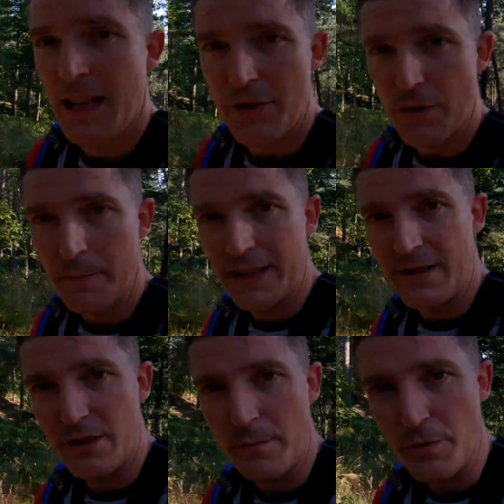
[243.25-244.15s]
thought I'd make the
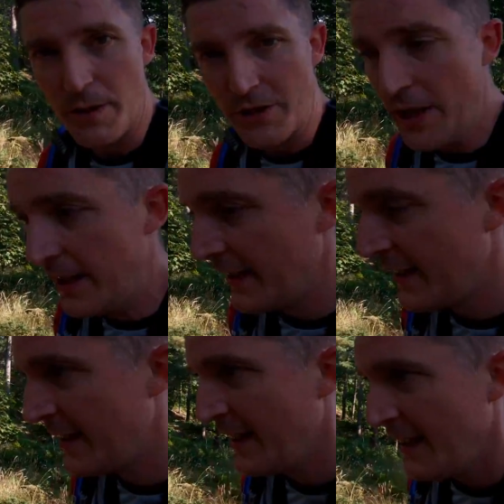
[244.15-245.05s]
double switch
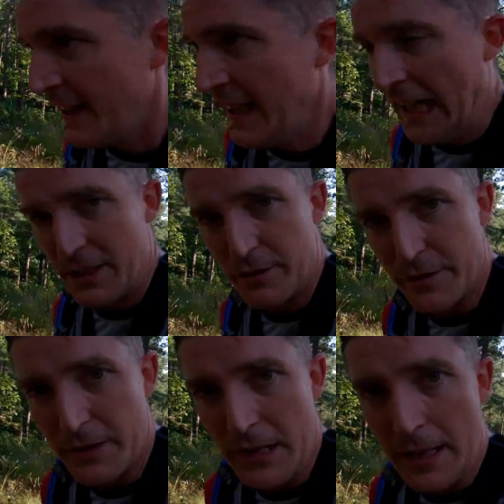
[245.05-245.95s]
and go for
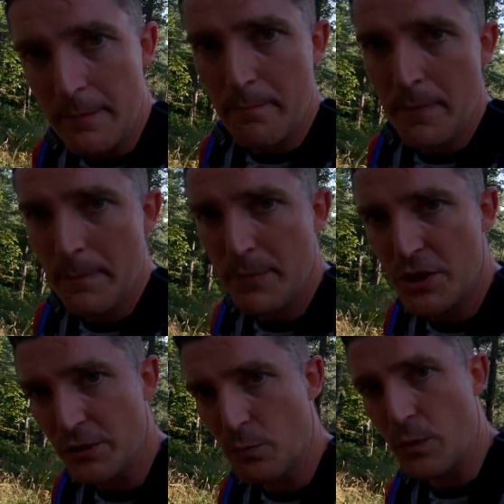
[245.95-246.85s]
the
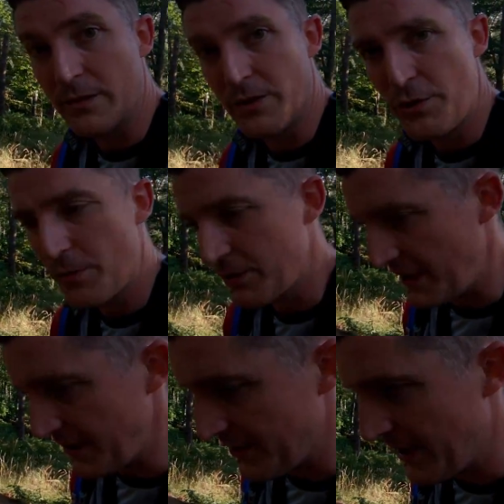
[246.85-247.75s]
Michelin Wild Enduro
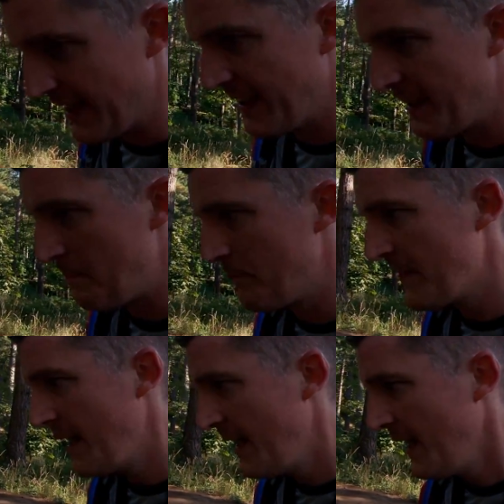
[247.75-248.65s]
tyres.
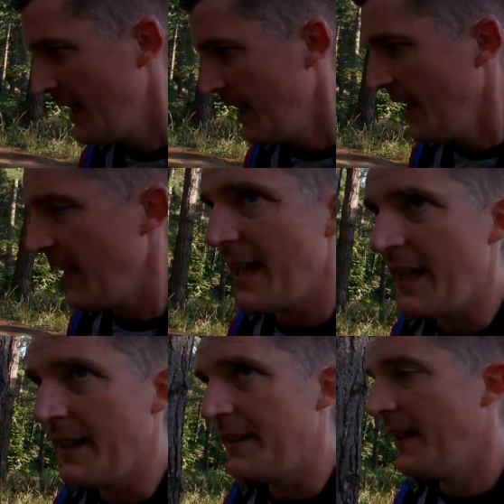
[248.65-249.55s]

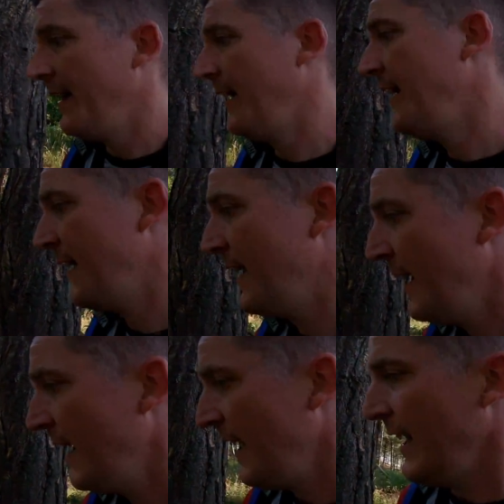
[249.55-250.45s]
And
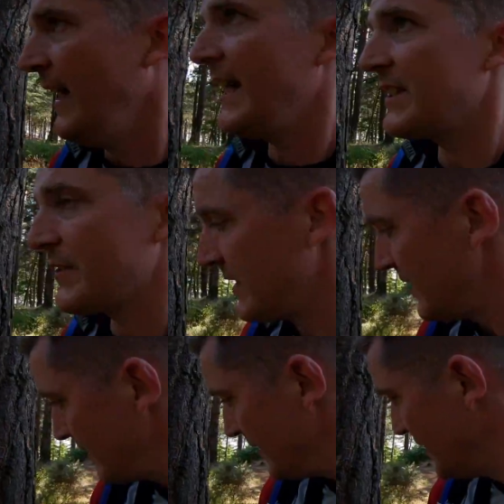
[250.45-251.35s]
as I said
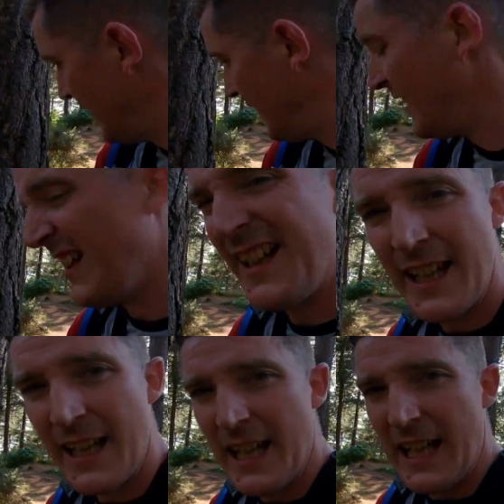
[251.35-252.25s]
earlier,
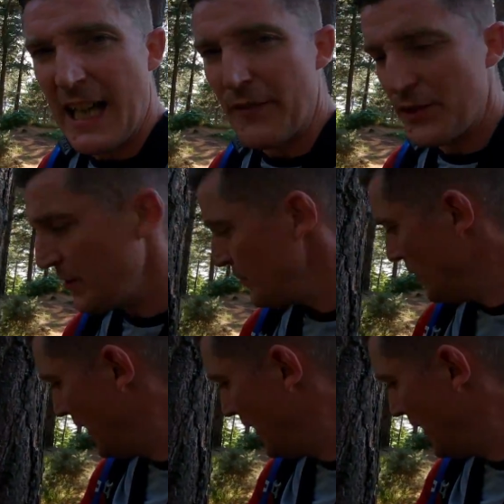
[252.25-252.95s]
I've now